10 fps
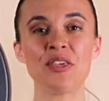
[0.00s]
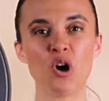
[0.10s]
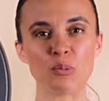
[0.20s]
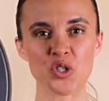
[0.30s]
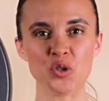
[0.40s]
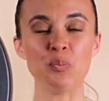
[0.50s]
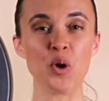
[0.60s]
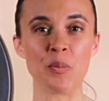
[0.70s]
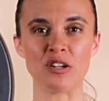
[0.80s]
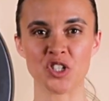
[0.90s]
The optional
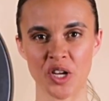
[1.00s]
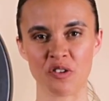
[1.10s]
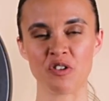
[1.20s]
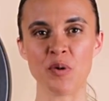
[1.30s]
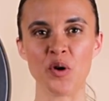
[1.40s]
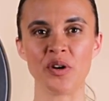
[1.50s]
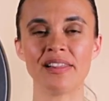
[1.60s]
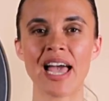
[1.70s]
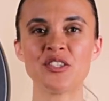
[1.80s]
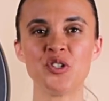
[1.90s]
mobile shutter remote
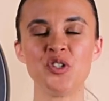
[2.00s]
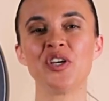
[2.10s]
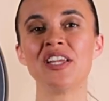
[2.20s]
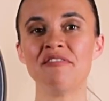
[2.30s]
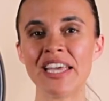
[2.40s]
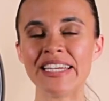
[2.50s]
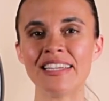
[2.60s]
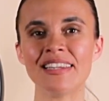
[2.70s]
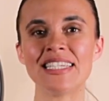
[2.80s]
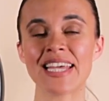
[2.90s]
allows you to
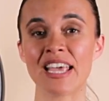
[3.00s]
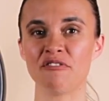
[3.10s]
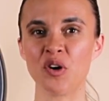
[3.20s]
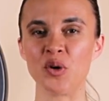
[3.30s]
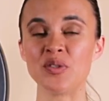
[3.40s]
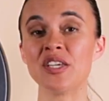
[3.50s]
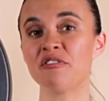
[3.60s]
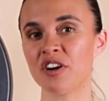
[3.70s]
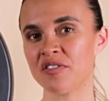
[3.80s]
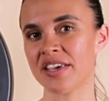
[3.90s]
conveniently take photos in
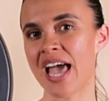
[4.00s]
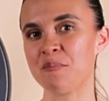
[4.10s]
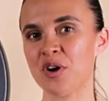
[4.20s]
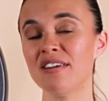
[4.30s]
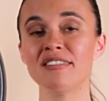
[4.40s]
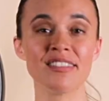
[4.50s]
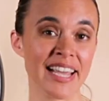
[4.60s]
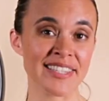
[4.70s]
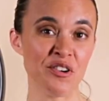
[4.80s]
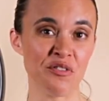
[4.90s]
front of the camera,
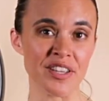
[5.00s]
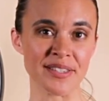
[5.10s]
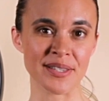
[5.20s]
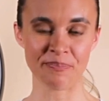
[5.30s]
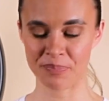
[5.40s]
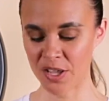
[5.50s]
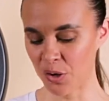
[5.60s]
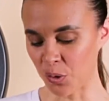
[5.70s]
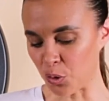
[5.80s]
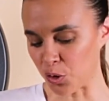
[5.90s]
like selfies.
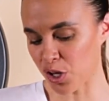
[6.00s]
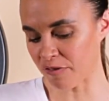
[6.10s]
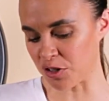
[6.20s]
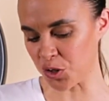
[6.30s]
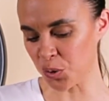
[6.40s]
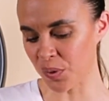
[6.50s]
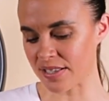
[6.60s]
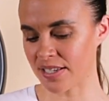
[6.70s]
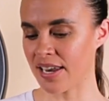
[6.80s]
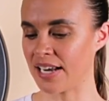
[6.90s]
All you have to do
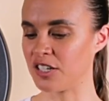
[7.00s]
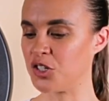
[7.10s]
is connect